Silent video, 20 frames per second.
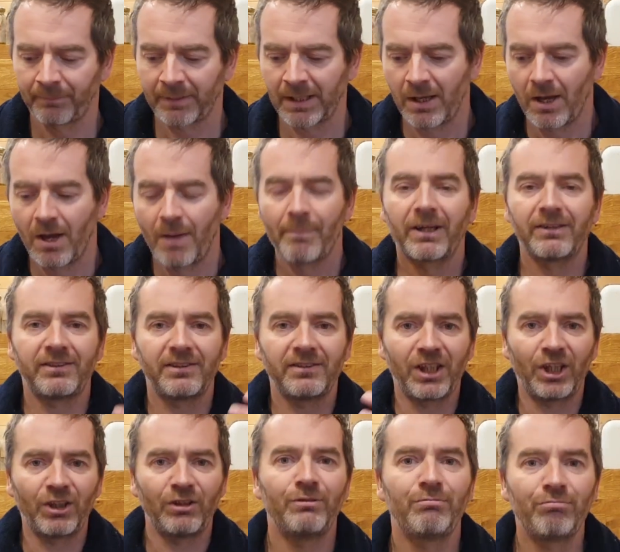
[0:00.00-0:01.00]
because there's no
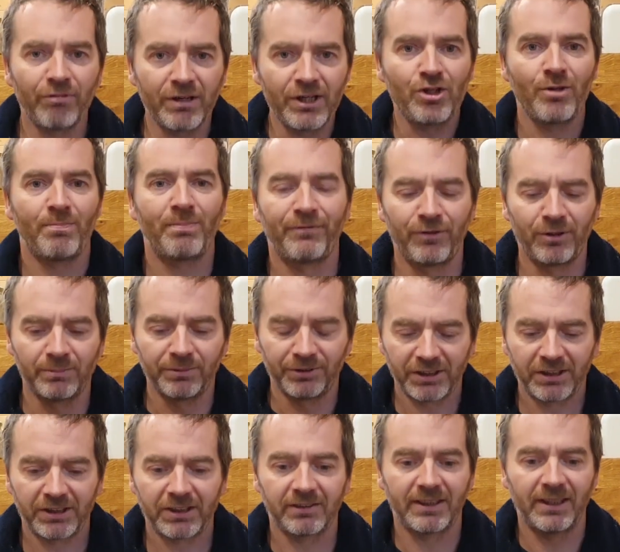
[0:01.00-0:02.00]
real performance. It's just
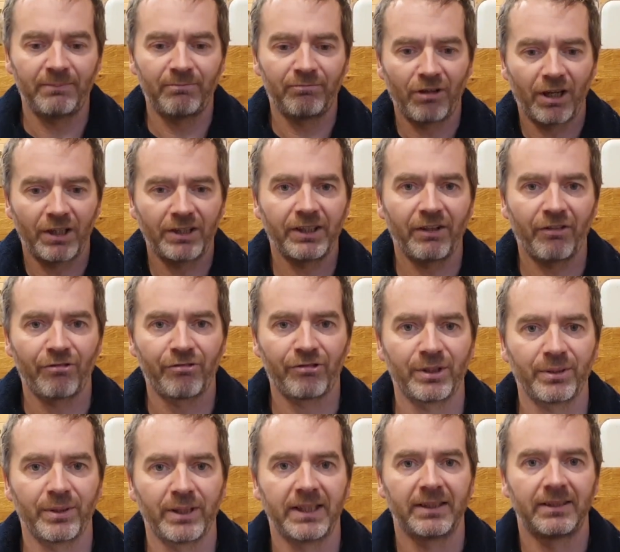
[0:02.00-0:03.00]
him running through it
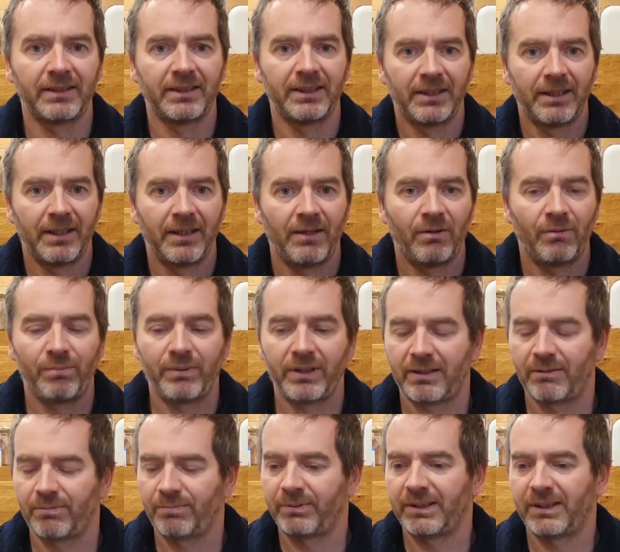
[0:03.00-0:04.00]
with
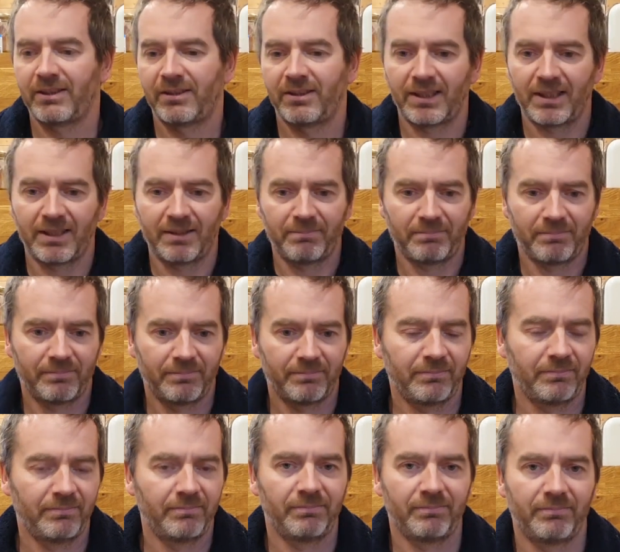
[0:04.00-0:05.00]
a
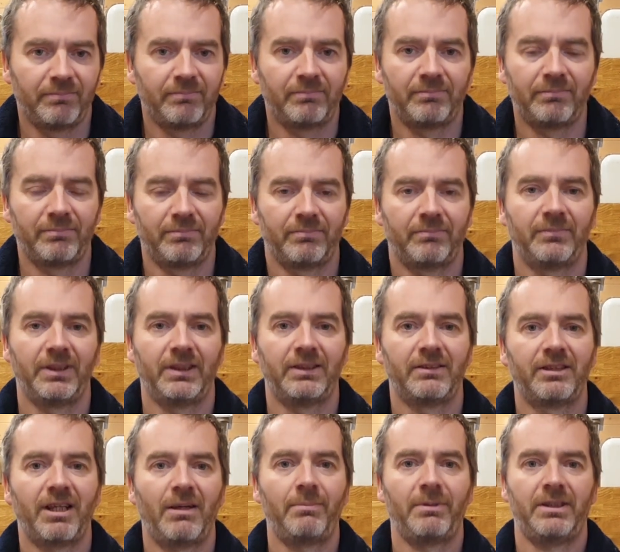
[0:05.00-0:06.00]

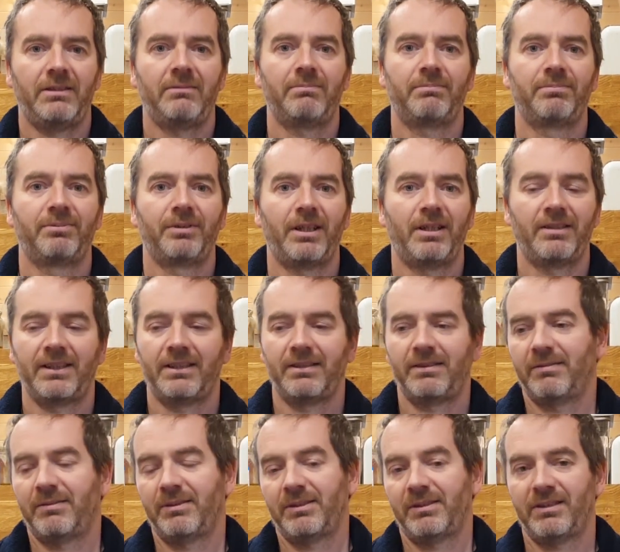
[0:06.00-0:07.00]
dummy. I think, I
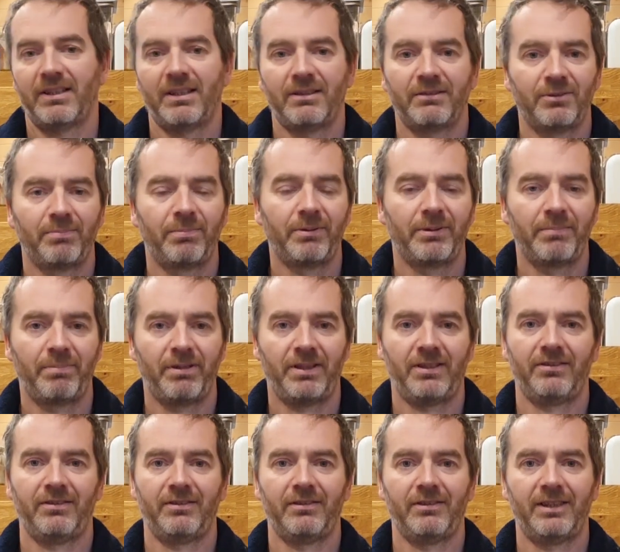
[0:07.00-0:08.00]
don't know, it's probably a person
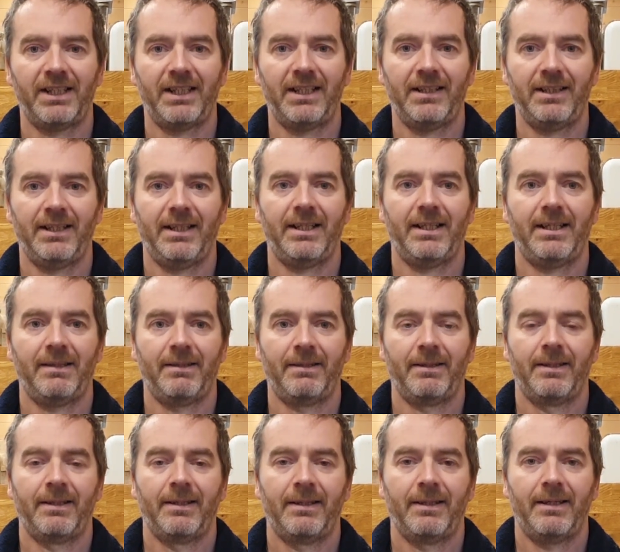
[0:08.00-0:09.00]
standing there,
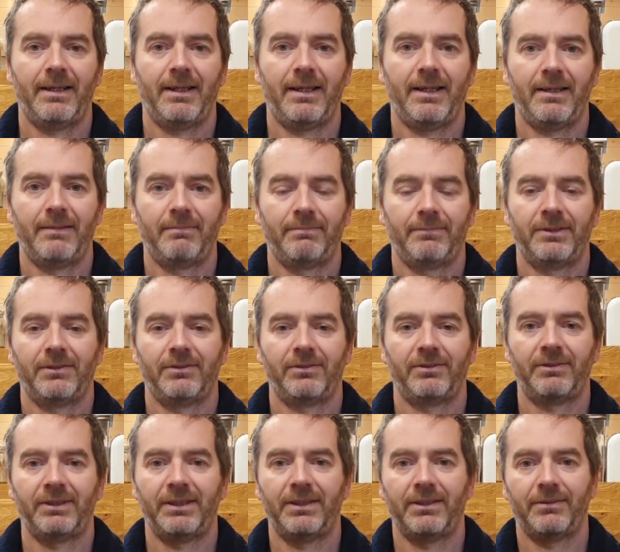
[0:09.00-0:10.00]
just, you
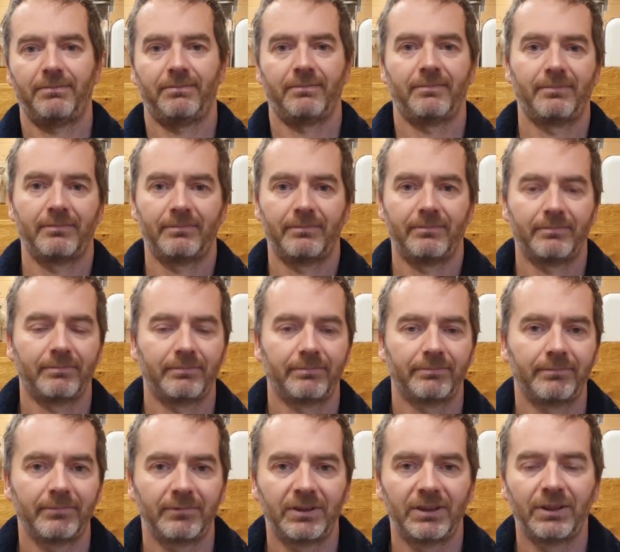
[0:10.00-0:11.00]
know,
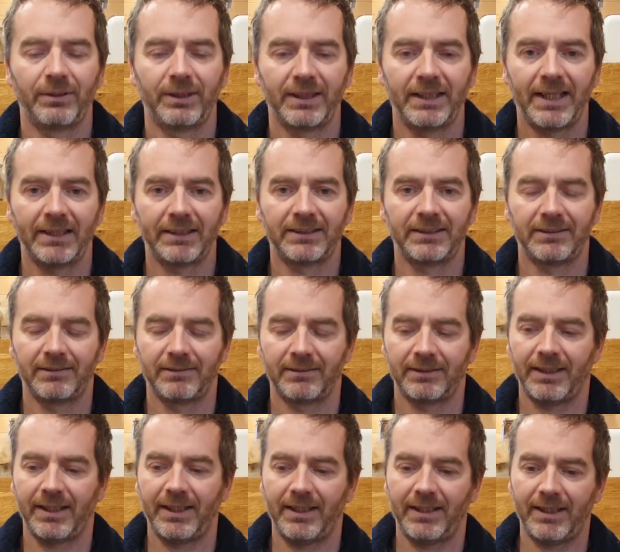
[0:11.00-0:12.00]
doing the actions.
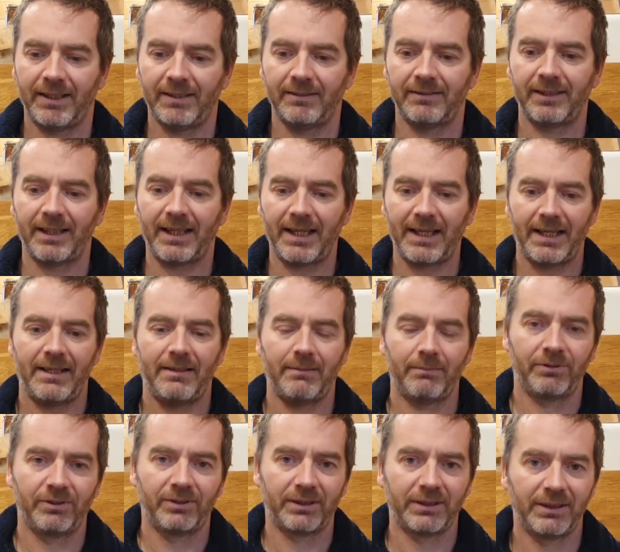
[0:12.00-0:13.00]
It is
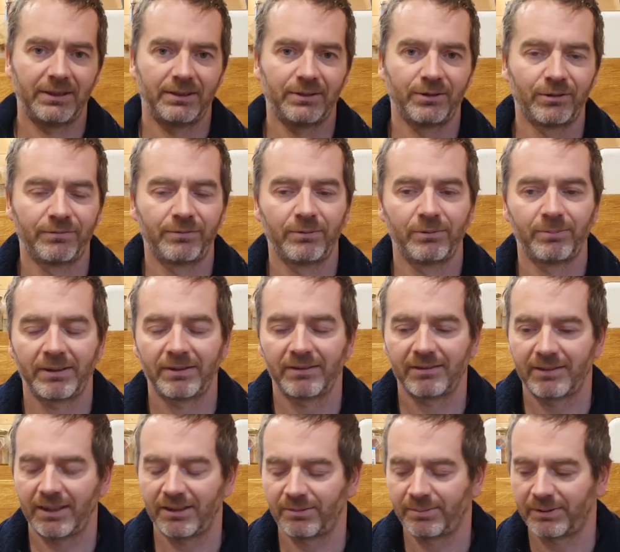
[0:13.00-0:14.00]
absolutely awful. It's about 6
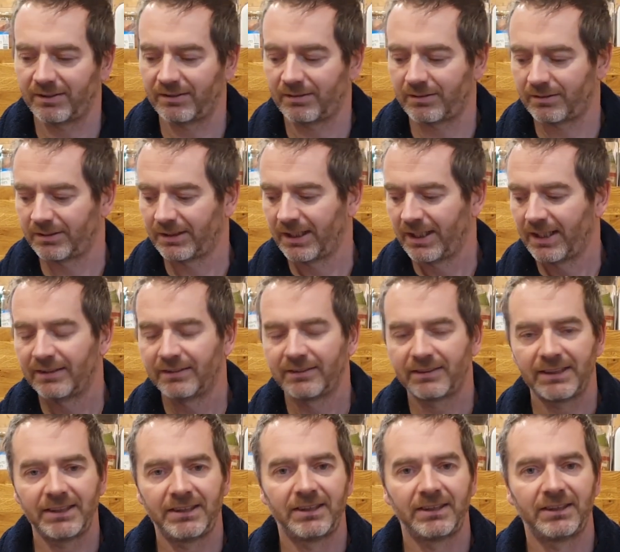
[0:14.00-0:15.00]
minutes long.
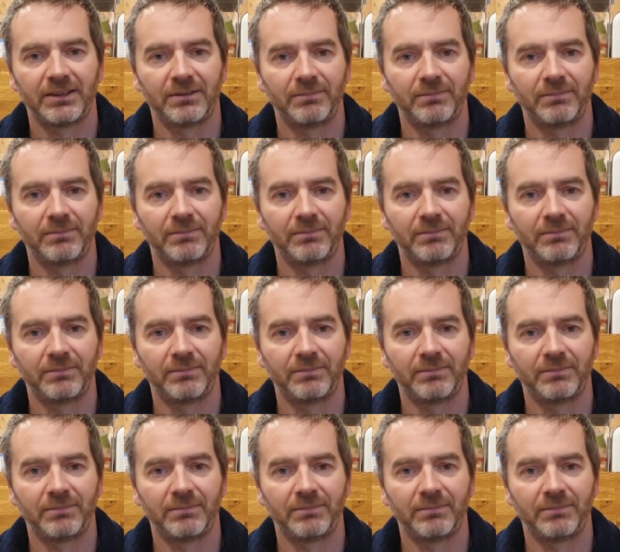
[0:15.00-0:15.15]
Teaches you